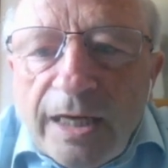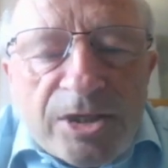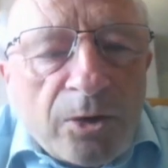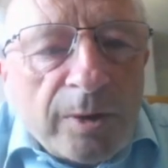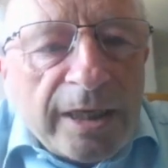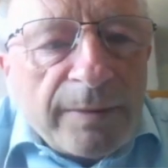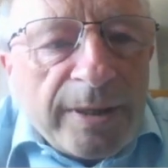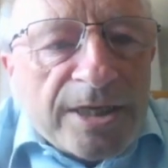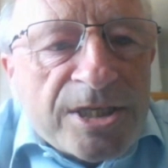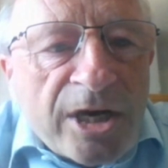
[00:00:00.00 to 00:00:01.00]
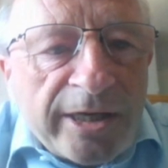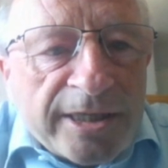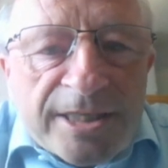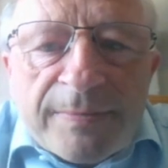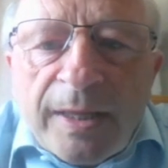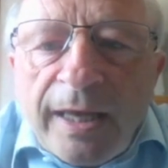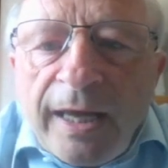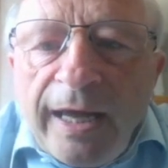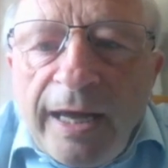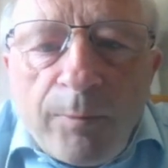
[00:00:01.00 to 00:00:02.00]
So a little bit of science.
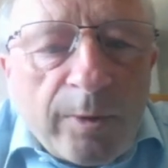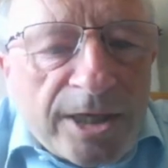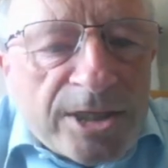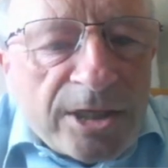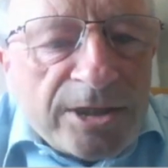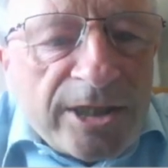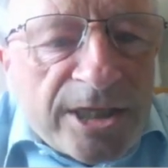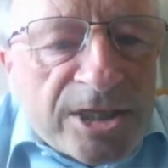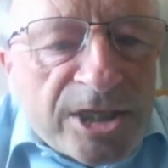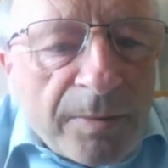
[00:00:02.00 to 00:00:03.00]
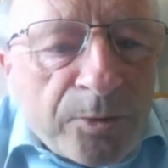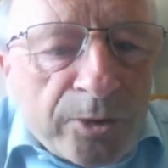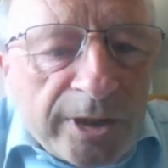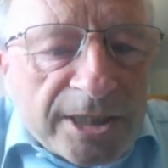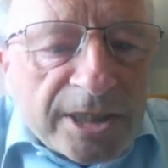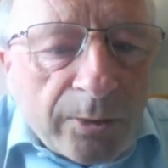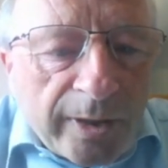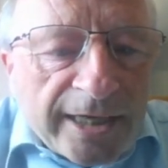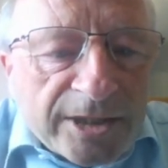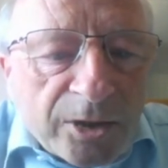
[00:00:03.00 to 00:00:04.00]
When I started this job 3 years ago,
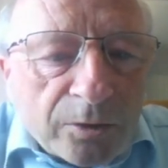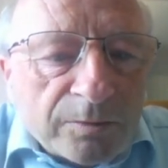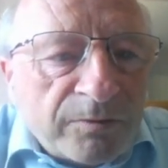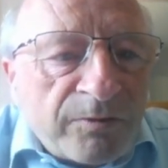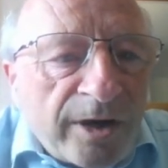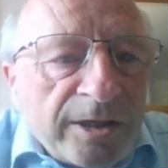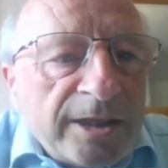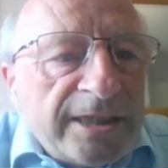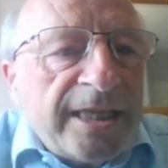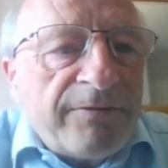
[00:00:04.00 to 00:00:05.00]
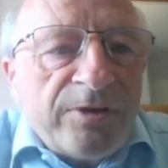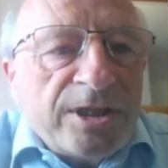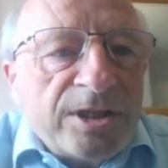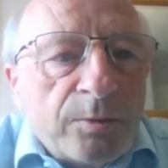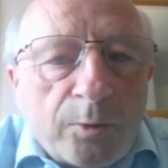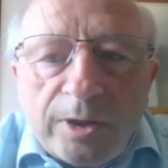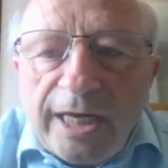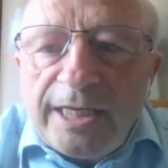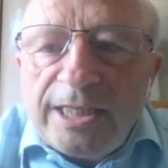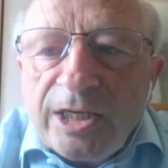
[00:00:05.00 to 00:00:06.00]
I had to go and find the definition of the
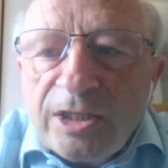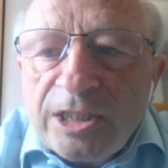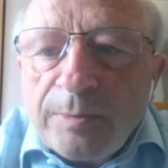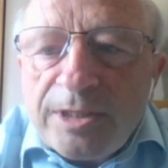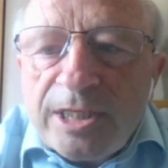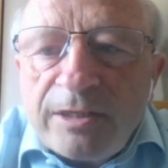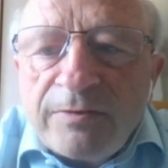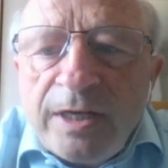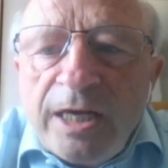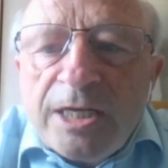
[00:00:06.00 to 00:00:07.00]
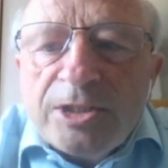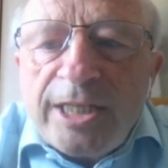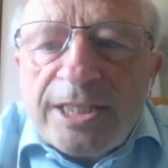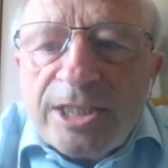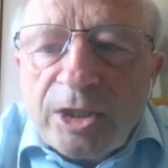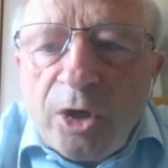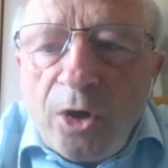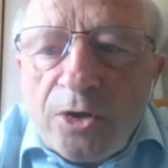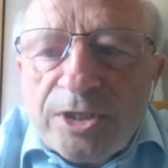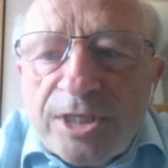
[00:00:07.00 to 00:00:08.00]
word etiology myself. So that's the
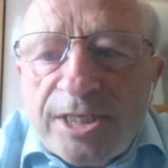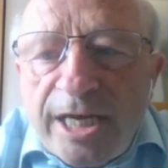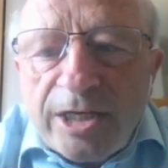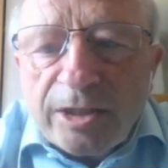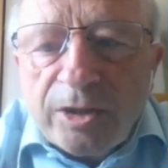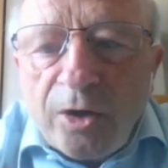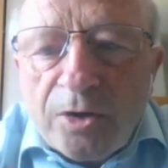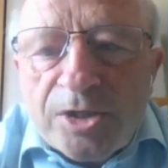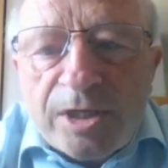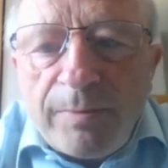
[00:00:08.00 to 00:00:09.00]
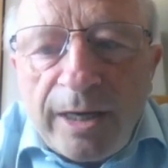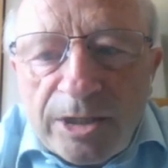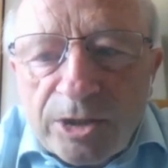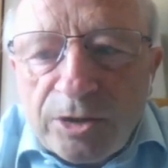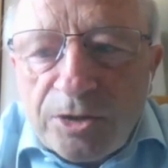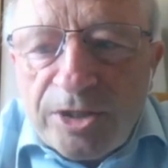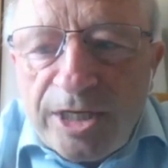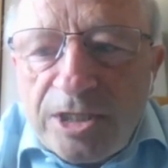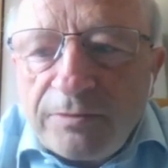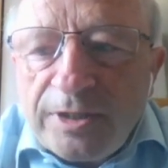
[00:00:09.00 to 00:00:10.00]
causes, set our causes, or manage our
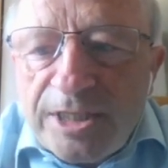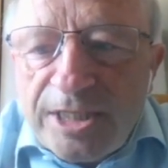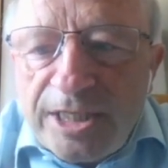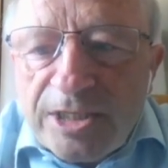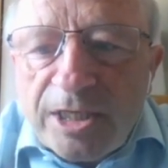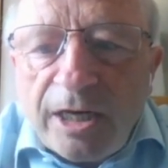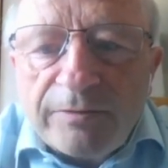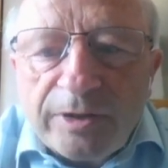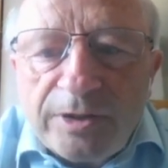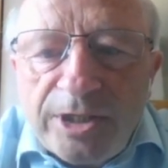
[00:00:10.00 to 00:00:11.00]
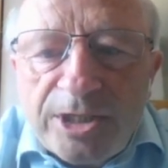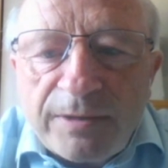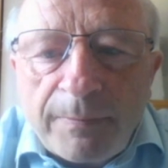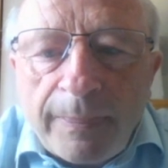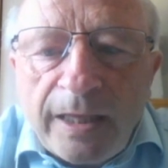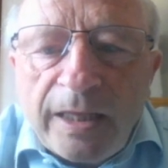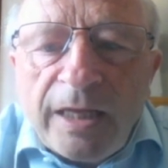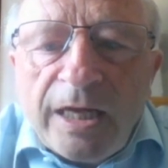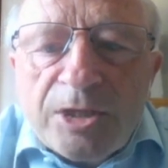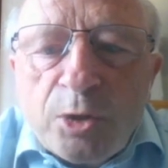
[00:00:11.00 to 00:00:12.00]
causation of a disease of the condition.
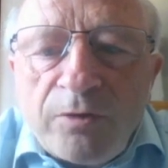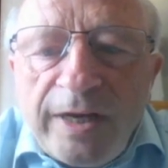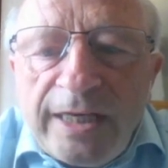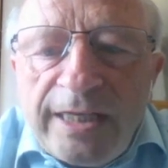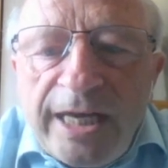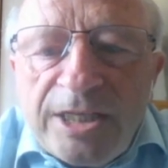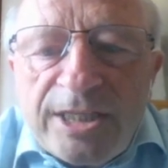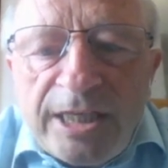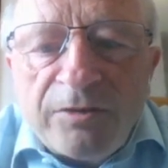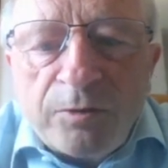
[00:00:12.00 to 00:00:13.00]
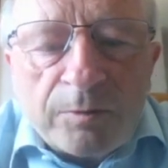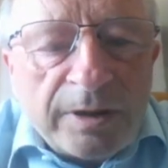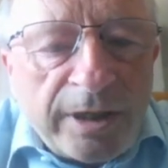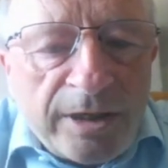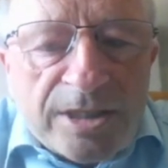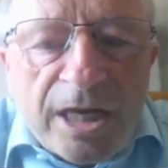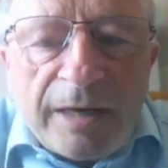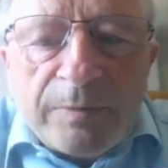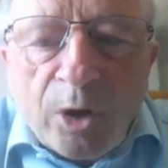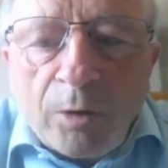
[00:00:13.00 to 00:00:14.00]
So of ADHD, there's
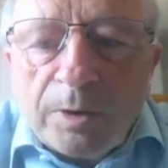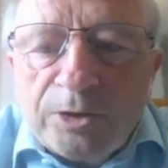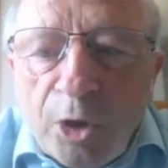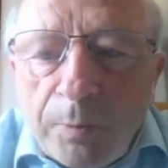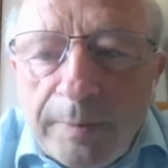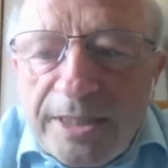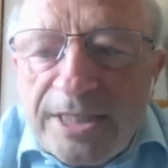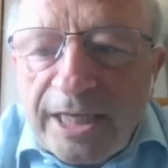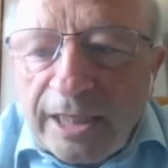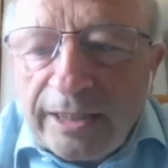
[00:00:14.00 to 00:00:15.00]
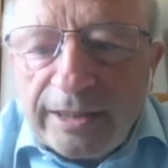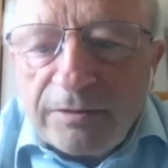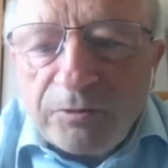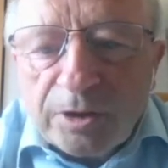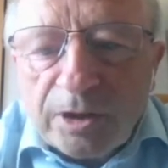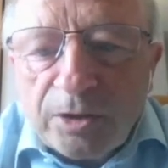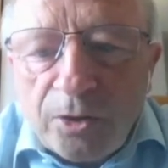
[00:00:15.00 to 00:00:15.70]
abnormal dopamine signaling in the frontal